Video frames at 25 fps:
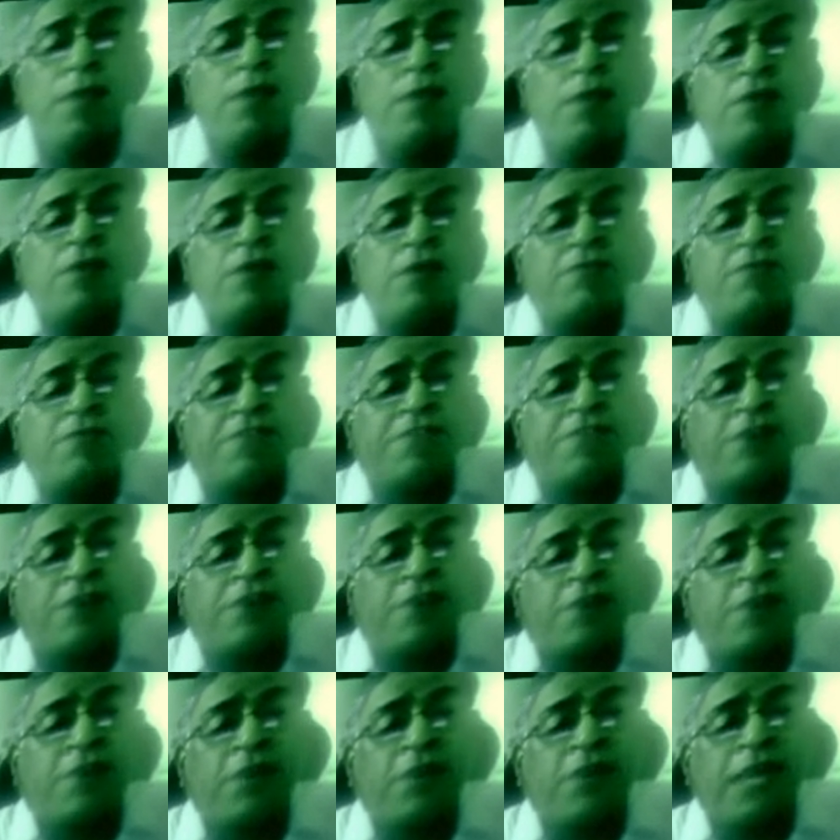which not
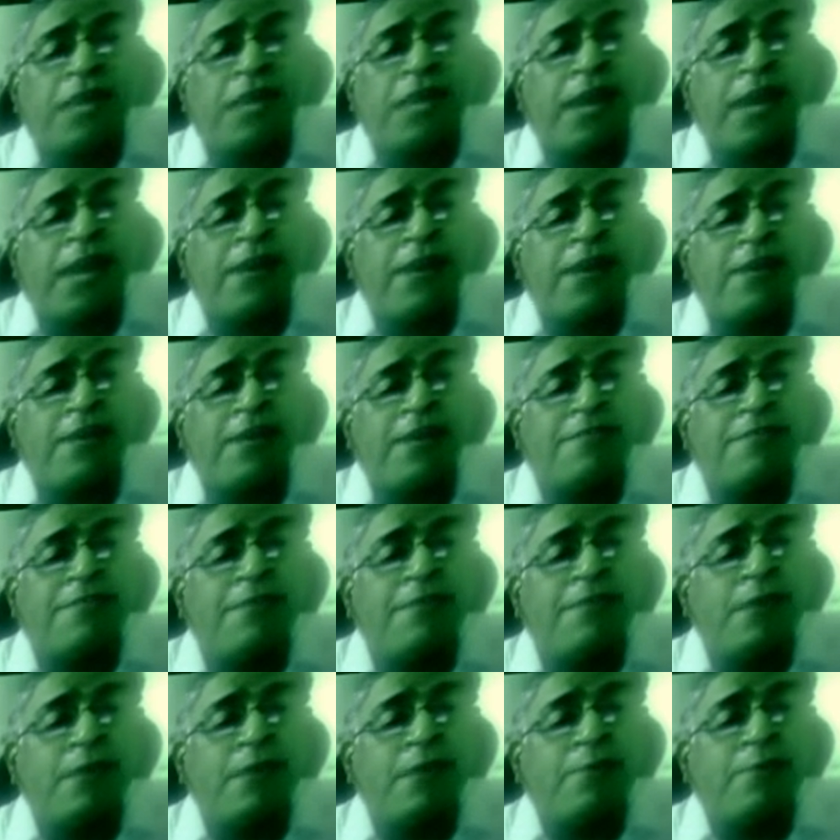only guarantees
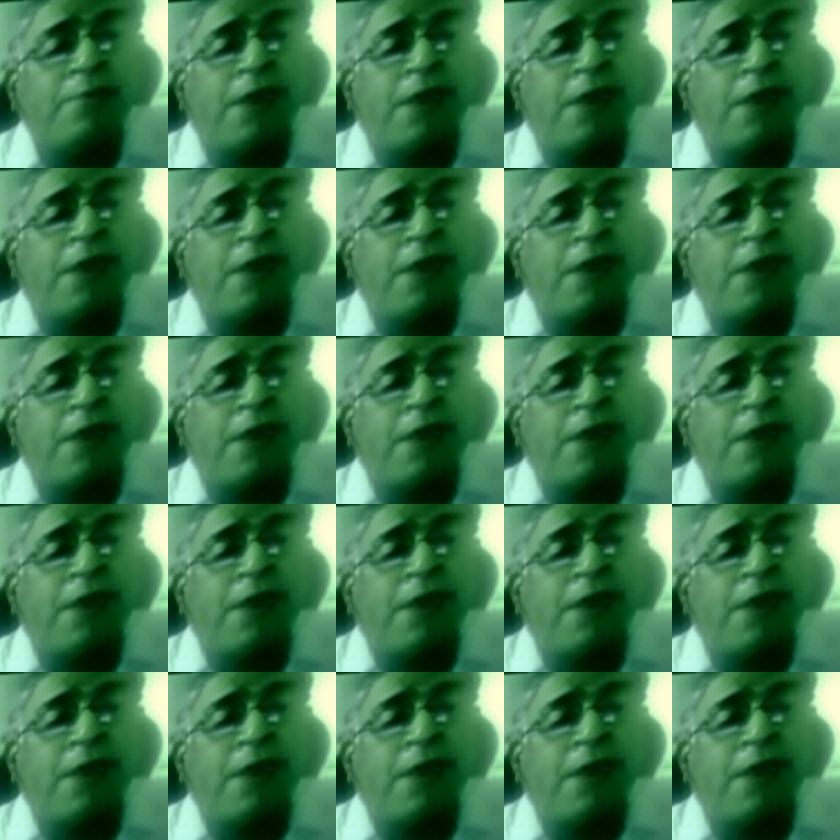bare